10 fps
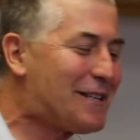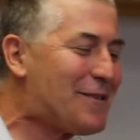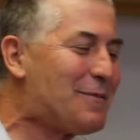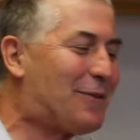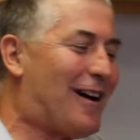
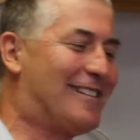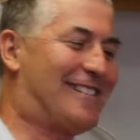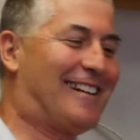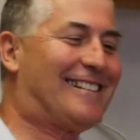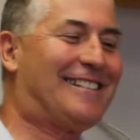of the
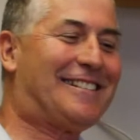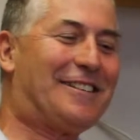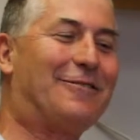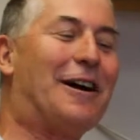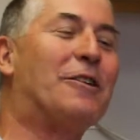project is
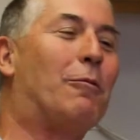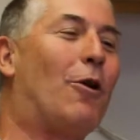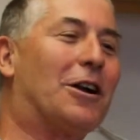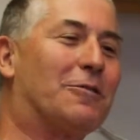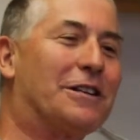to find a
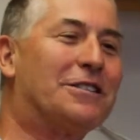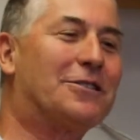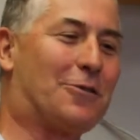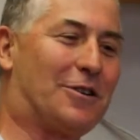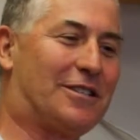water
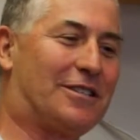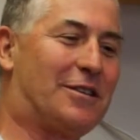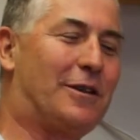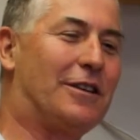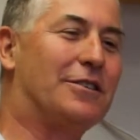resource
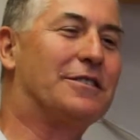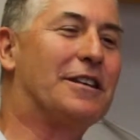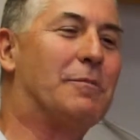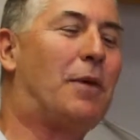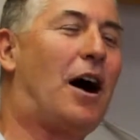to be used
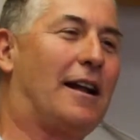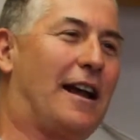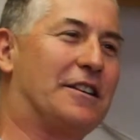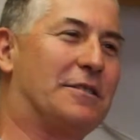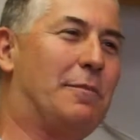in a
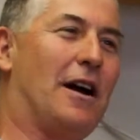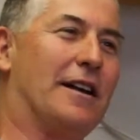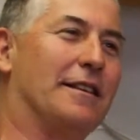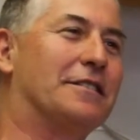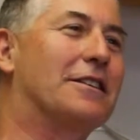potash
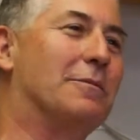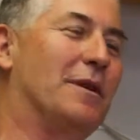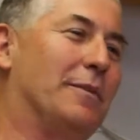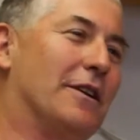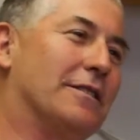mine that's going to
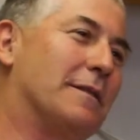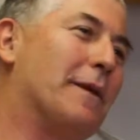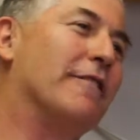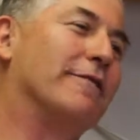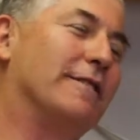be built
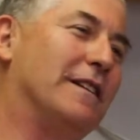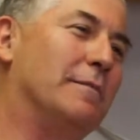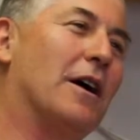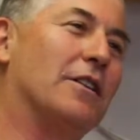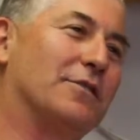about
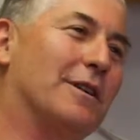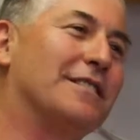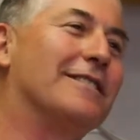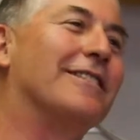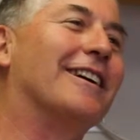15 miles
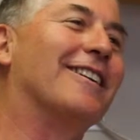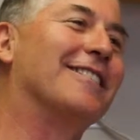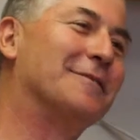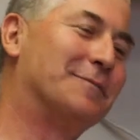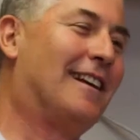west of here.
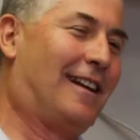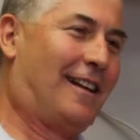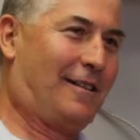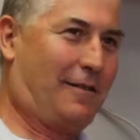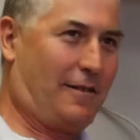
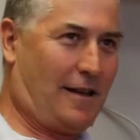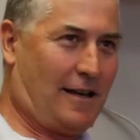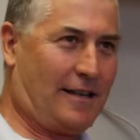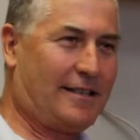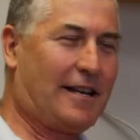
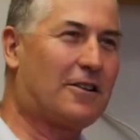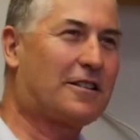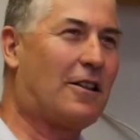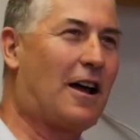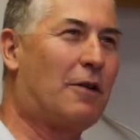Intera's
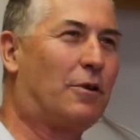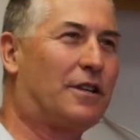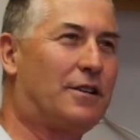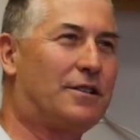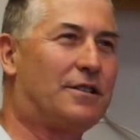client will
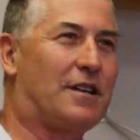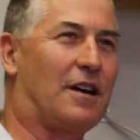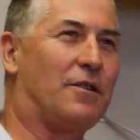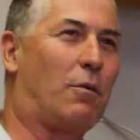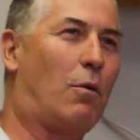use
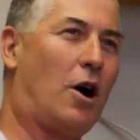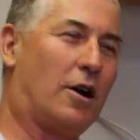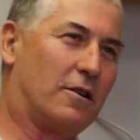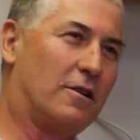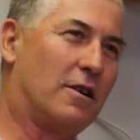the
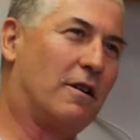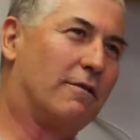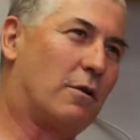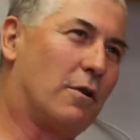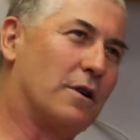water,
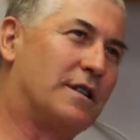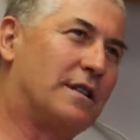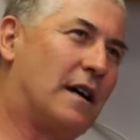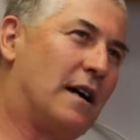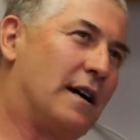of
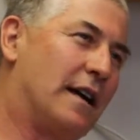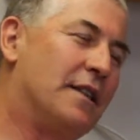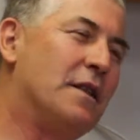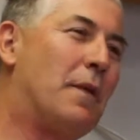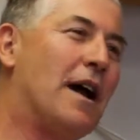course,
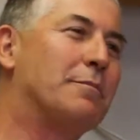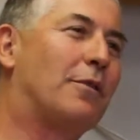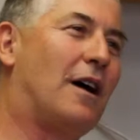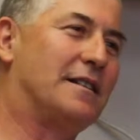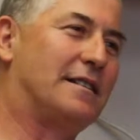in the mine
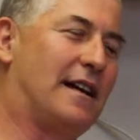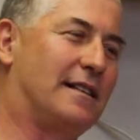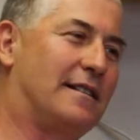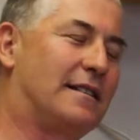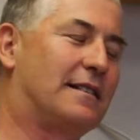
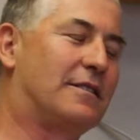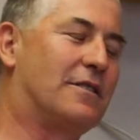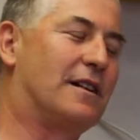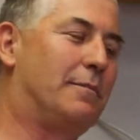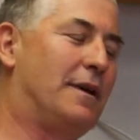process. This is
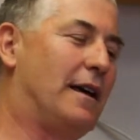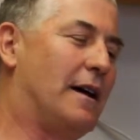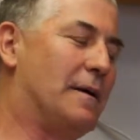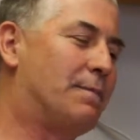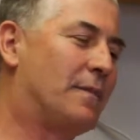going to be a